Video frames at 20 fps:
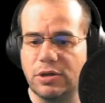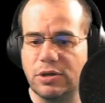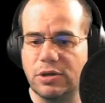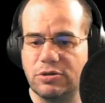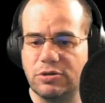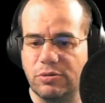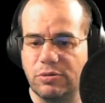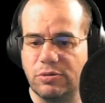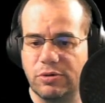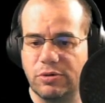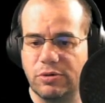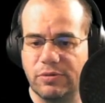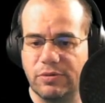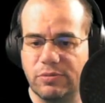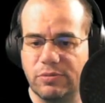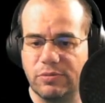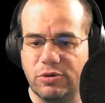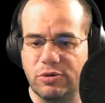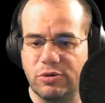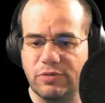sorry, what
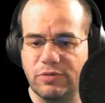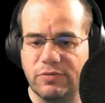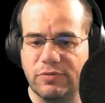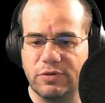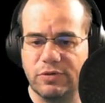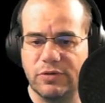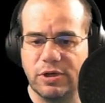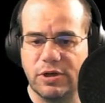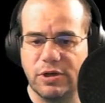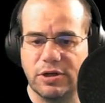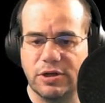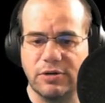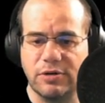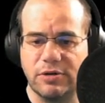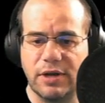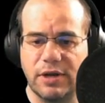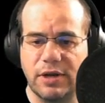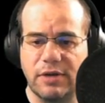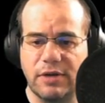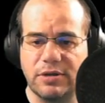I'm going to do
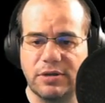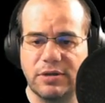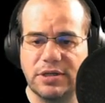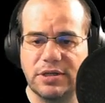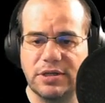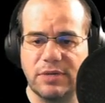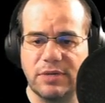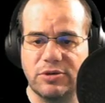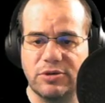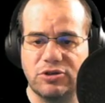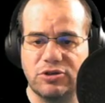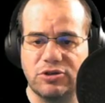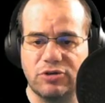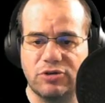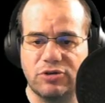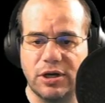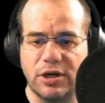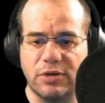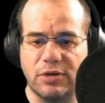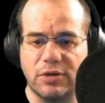now is
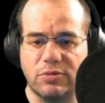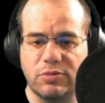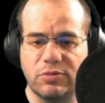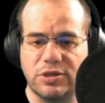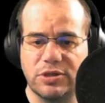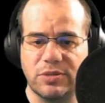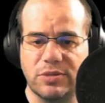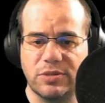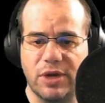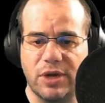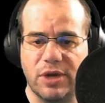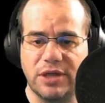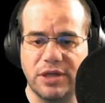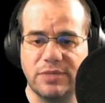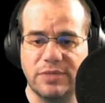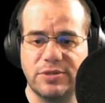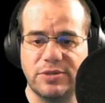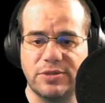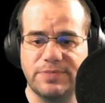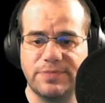demonstrate with some
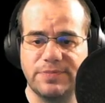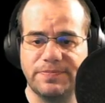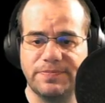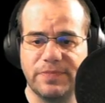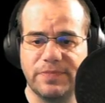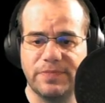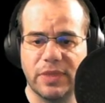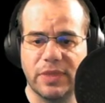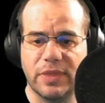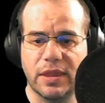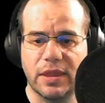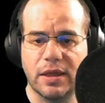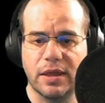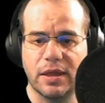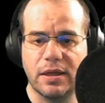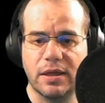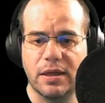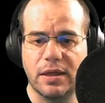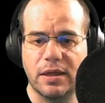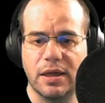items
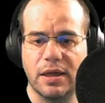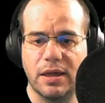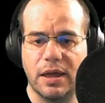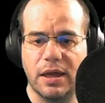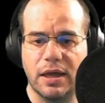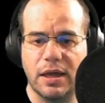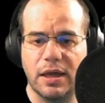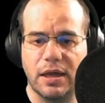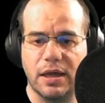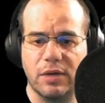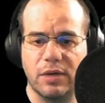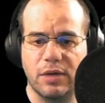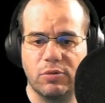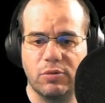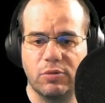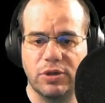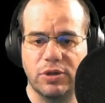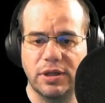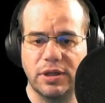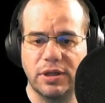
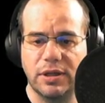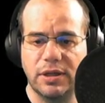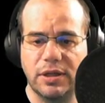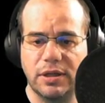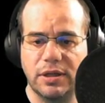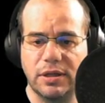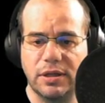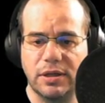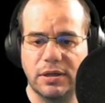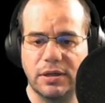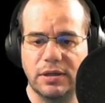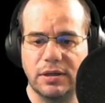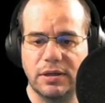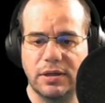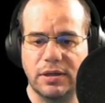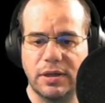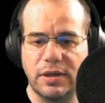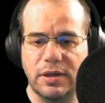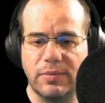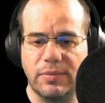what the
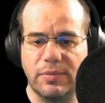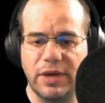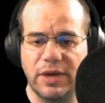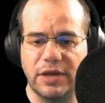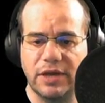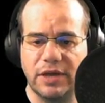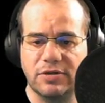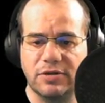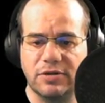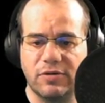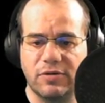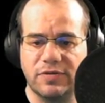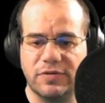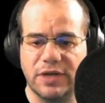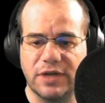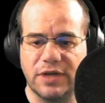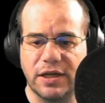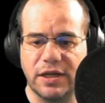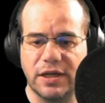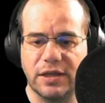impact of
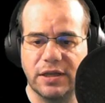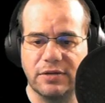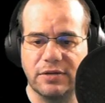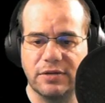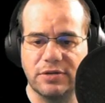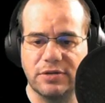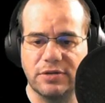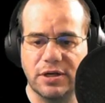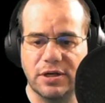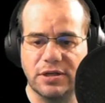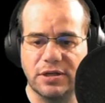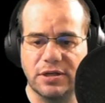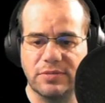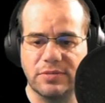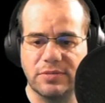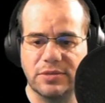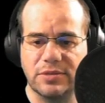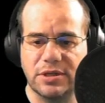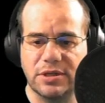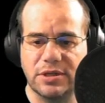taking those
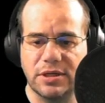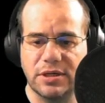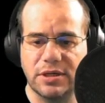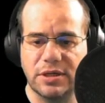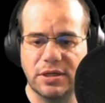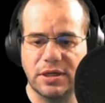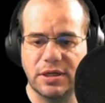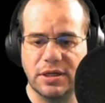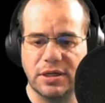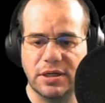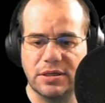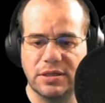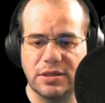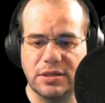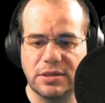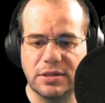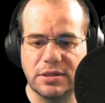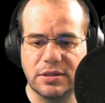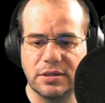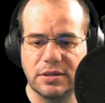items
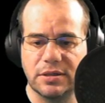is.